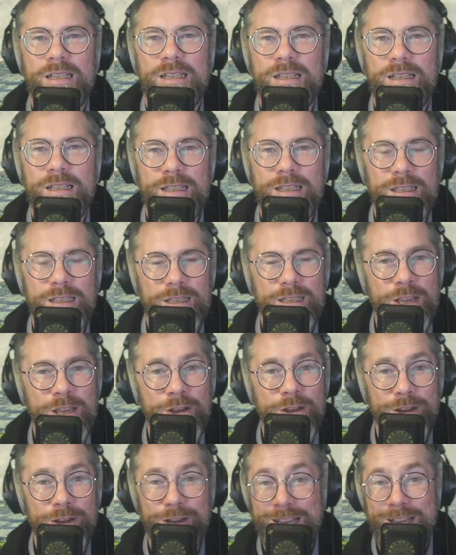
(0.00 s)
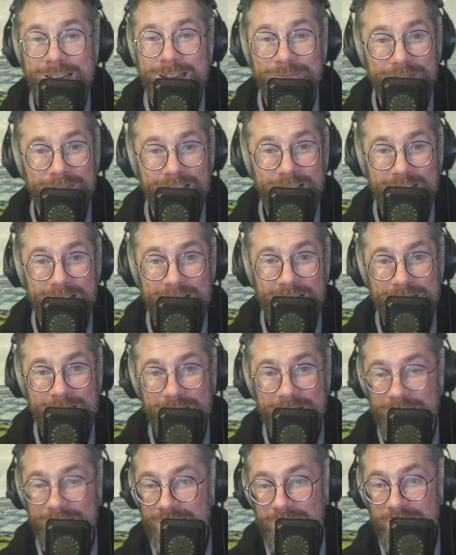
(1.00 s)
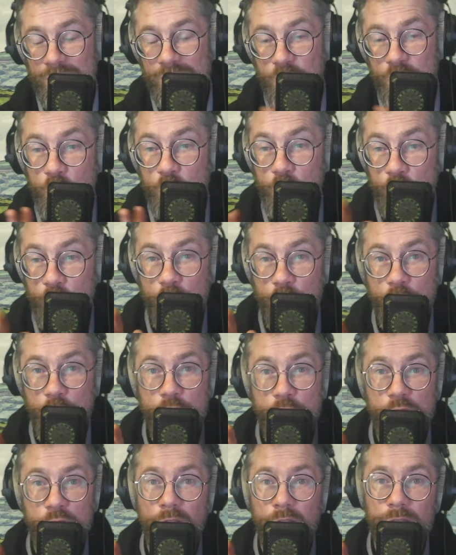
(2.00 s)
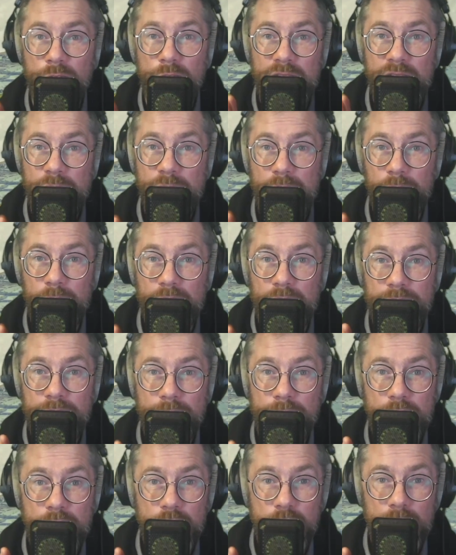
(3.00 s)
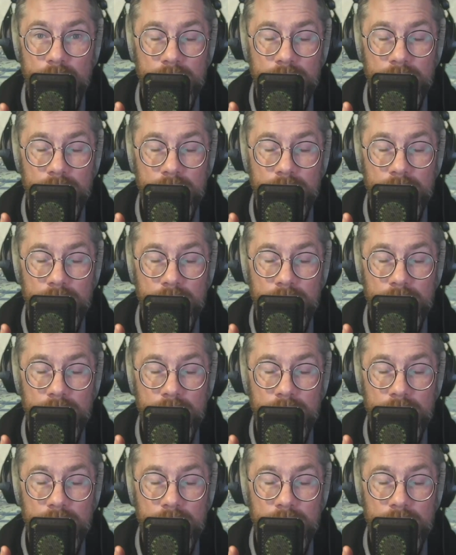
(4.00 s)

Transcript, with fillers: you're going to get fired. You're just not going to be able to function.